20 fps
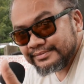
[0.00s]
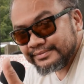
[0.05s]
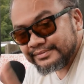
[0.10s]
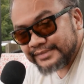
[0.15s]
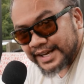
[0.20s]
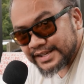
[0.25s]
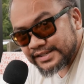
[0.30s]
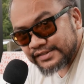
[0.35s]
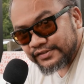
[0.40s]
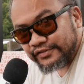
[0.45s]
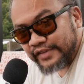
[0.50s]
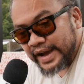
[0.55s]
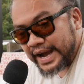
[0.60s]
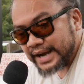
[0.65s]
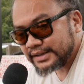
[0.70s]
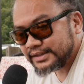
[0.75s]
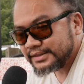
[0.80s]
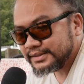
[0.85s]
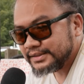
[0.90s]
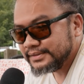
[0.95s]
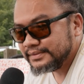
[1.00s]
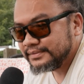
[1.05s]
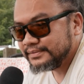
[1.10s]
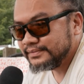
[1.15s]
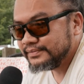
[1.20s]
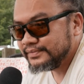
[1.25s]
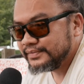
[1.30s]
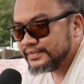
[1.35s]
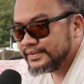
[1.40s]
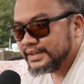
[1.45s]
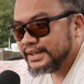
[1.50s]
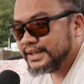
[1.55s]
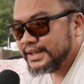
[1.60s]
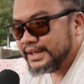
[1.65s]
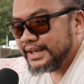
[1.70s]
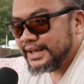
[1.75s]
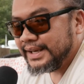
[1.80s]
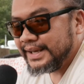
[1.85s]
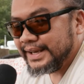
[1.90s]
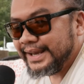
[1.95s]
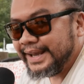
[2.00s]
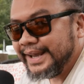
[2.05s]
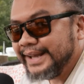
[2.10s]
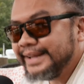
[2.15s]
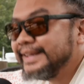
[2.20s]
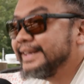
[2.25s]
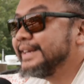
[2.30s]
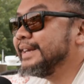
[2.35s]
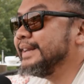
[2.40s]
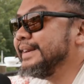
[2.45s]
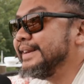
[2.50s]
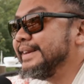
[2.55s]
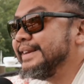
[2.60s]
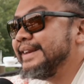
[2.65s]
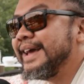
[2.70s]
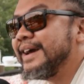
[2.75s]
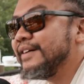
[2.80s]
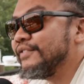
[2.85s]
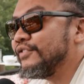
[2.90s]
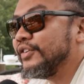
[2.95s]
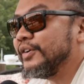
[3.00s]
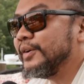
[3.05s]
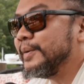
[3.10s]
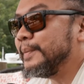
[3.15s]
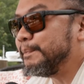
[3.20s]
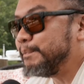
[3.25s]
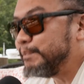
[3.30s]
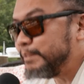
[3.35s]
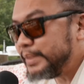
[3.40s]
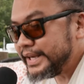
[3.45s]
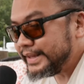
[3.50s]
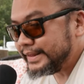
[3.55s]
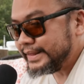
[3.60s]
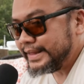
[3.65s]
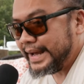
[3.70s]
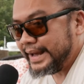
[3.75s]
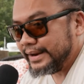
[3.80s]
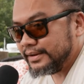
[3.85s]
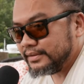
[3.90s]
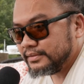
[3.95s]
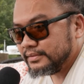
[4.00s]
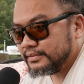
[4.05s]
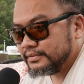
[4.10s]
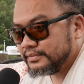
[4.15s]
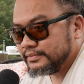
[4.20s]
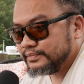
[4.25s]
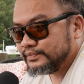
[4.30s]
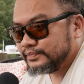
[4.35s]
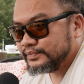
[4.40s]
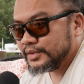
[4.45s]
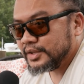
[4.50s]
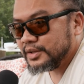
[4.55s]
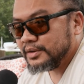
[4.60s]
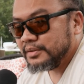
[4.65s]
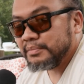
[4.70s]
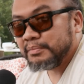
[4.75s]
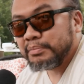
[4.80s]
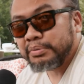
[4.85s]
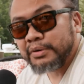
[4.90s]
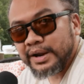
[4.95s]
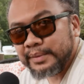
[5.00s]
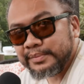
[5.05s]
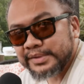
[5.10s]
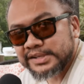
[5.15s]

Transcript: That's a fact. It can never beat that. Prime